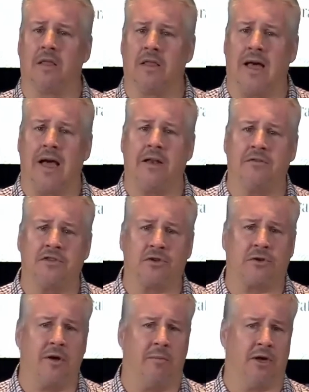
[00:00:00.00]
The line of
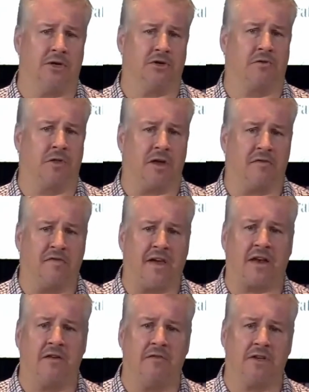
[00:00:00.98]
scrimmage for the
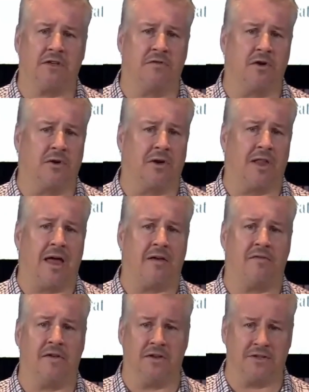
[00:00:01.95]
effectiveness of your
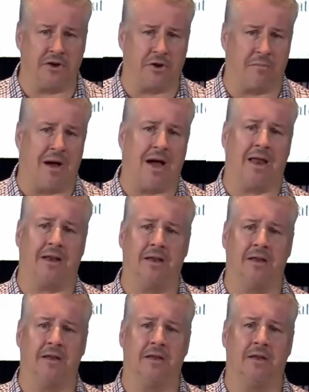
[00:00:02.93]
life is in your
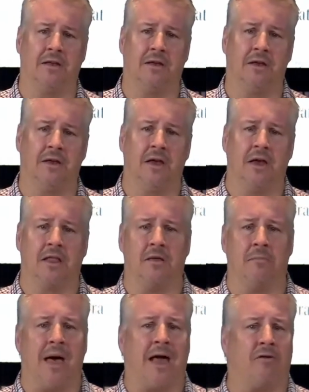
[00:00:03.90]
mind.
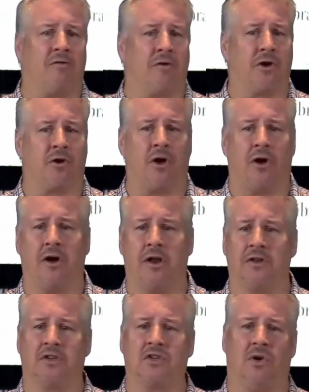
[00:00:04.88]
The battle for your
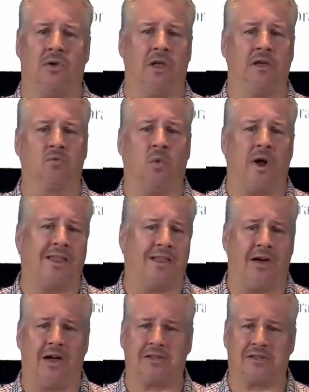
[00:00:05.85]
heart and soul is won
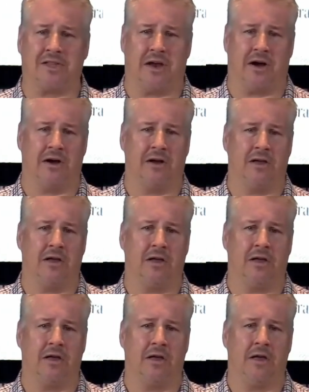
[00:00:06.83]
and lost there.
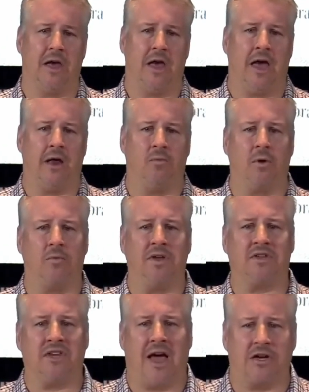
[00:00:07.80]
And when
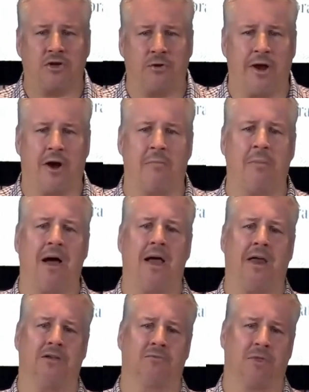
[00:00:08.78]
we saturate our
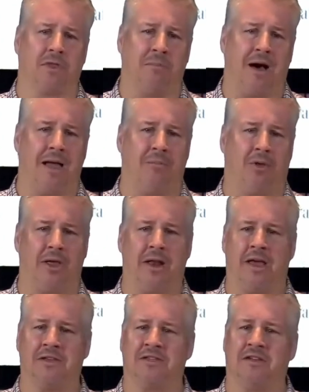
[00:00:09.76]
minds with the Bible,
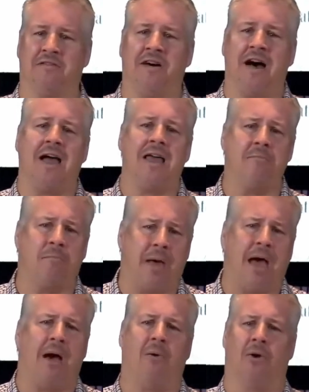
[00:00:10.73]
it has divine
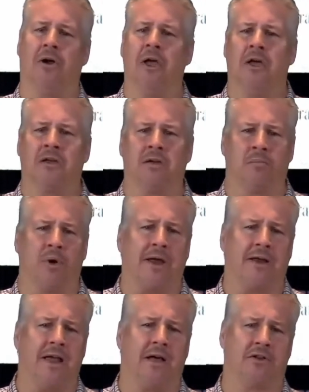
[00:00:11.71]
power to
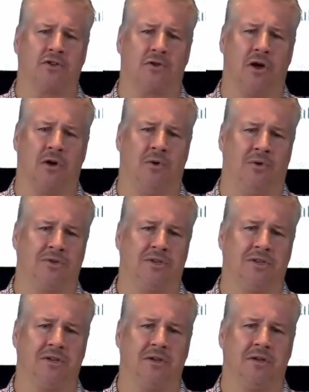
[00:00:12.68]
break down
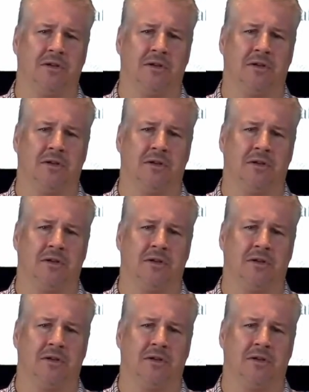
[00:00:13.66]
strongholds.